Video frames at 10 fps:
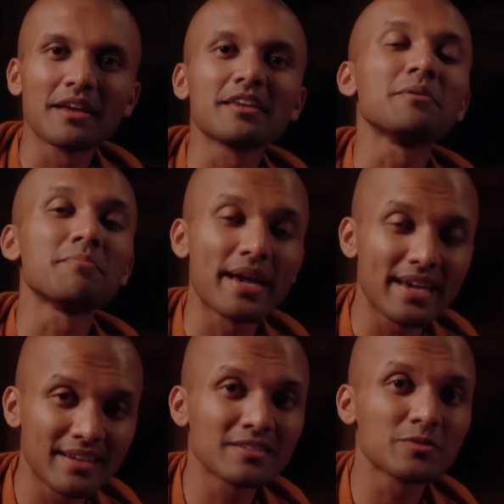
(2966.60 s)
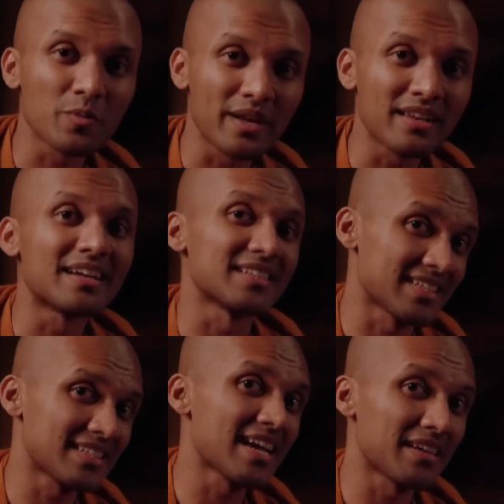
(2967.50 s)
your parents will
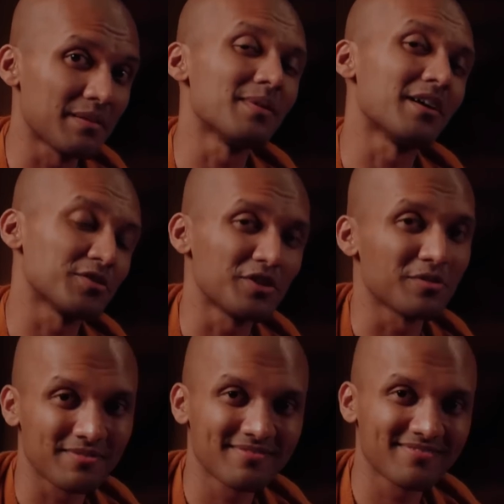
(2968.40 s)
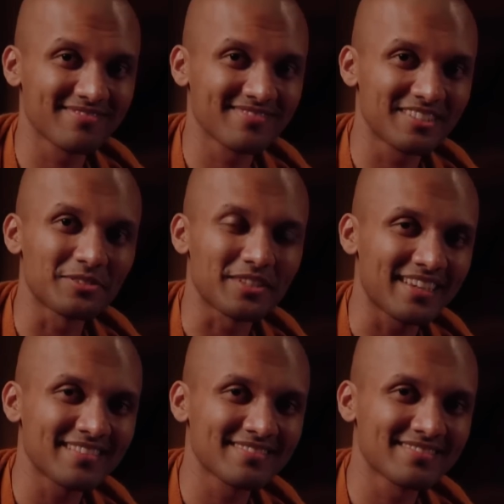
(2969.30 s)
understand about you,
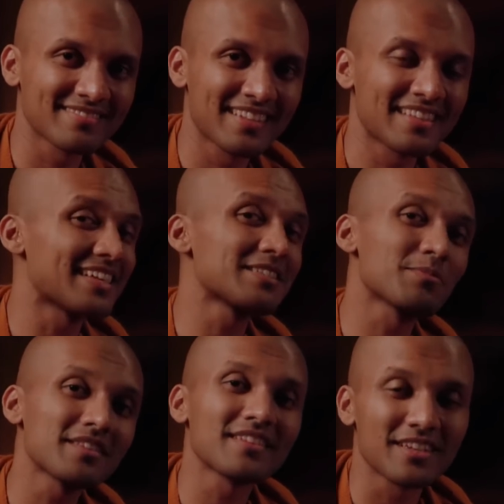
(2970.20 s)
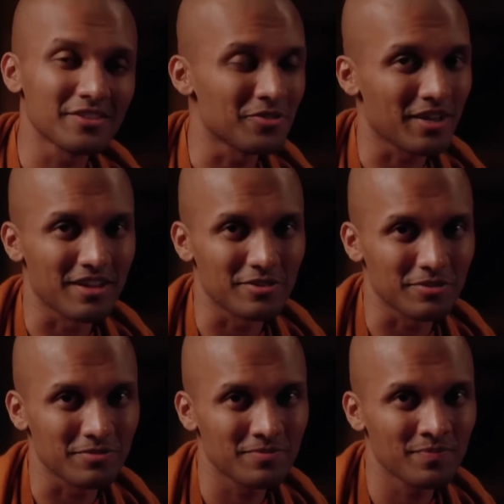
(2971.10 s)
okay? That is one thing that you can
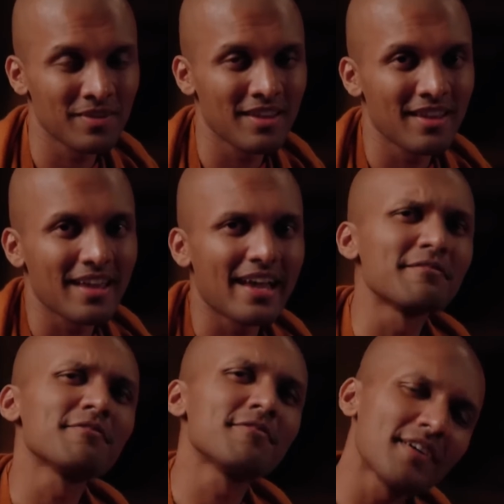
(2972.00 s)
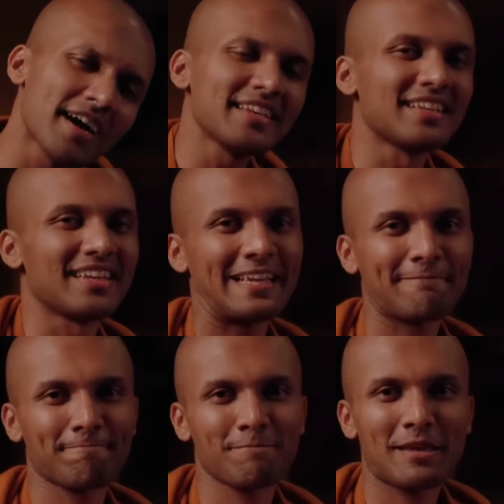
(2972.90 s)
do. And finally,
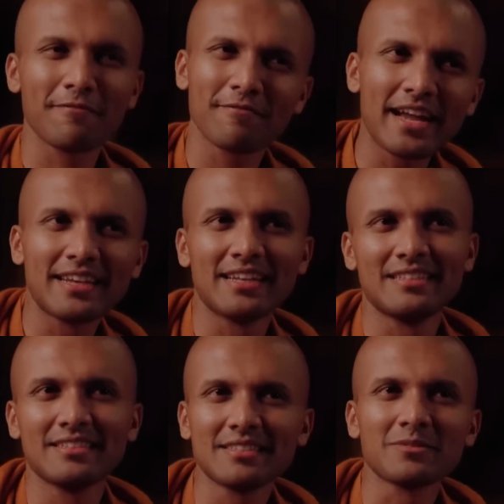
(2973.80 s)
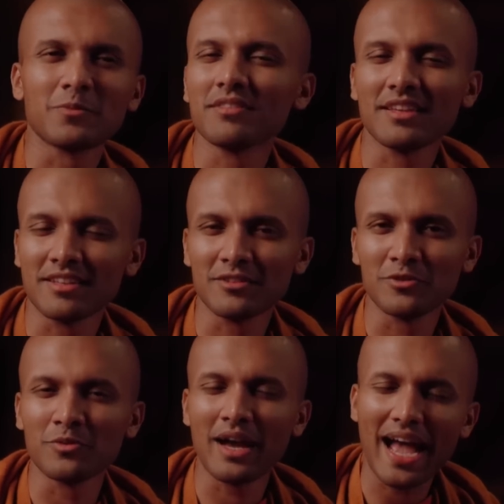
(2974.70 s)
this is one thing that
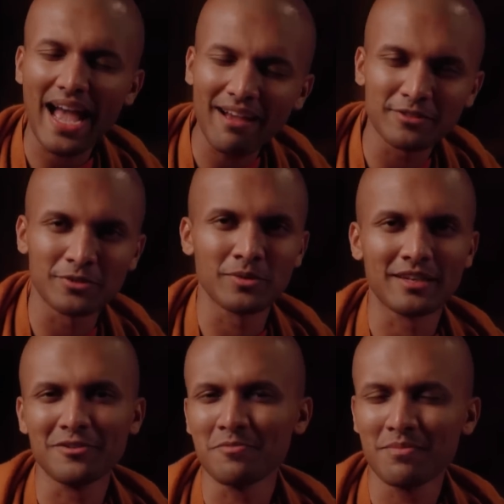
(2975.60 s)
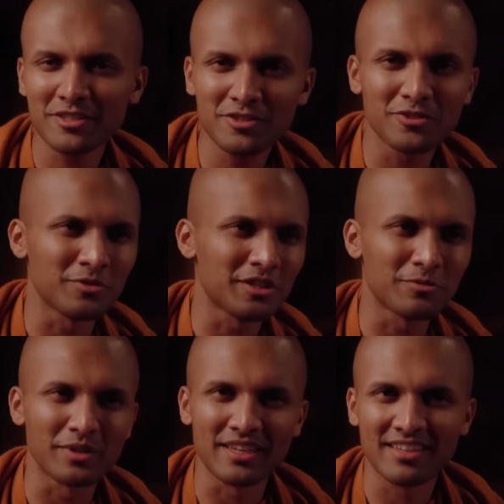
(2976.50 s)
you have to do and you must do
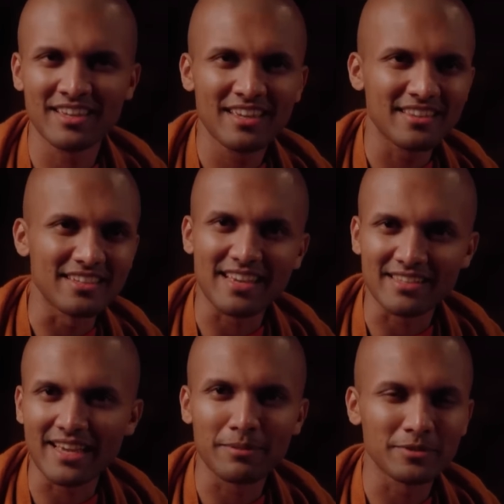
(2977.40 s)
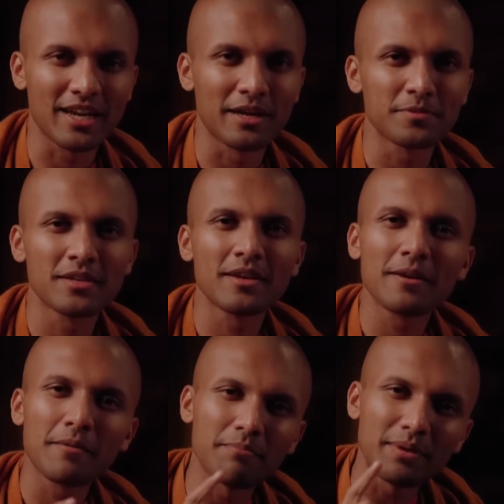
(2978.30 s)
during these exam times.
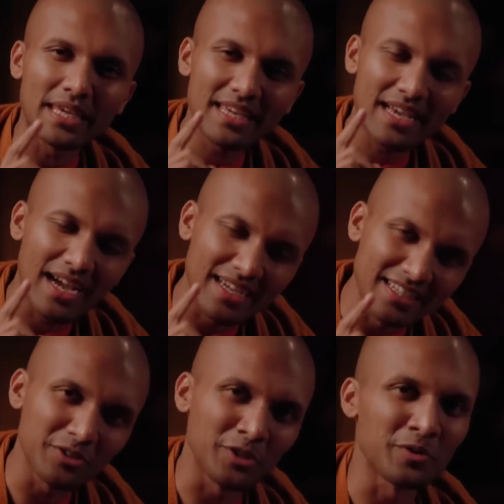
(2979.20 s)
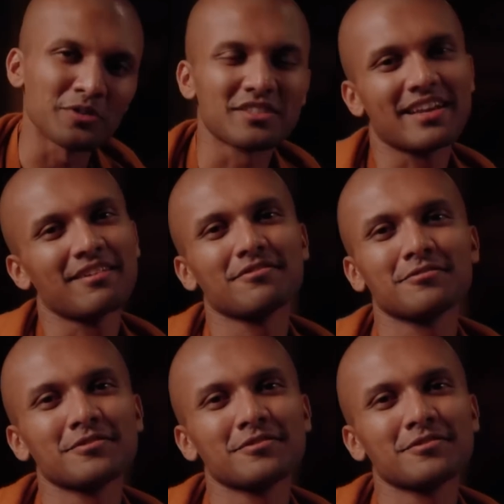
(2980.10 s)
Be kind to yourself.